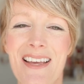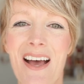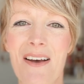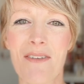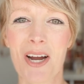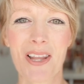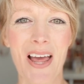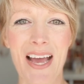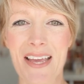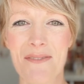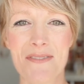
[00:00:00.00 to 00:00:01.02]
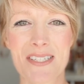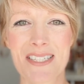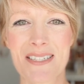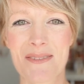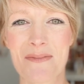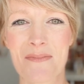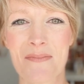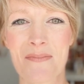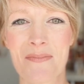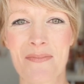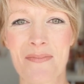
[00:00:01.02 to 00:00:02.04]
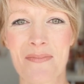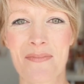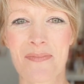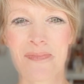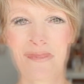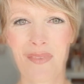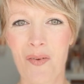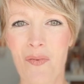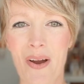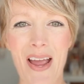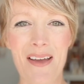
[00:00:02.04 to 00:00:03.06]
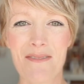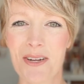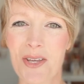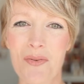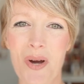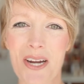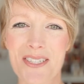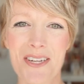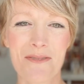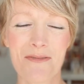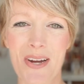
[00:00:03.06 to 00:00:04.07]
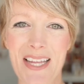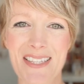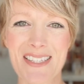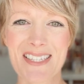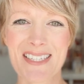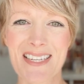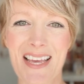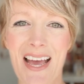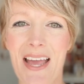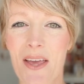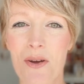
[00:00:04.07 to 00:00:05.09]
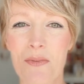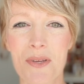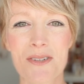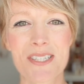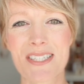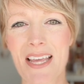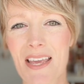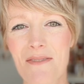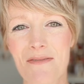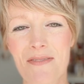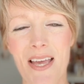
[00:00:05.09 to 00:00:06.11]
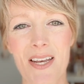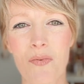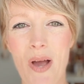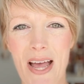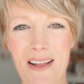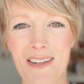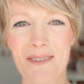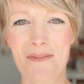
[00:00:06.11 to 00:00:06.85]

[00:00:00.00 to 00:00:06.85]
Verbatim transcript: of our lives. Wherever you are, dear friends, I hope you're safe and well.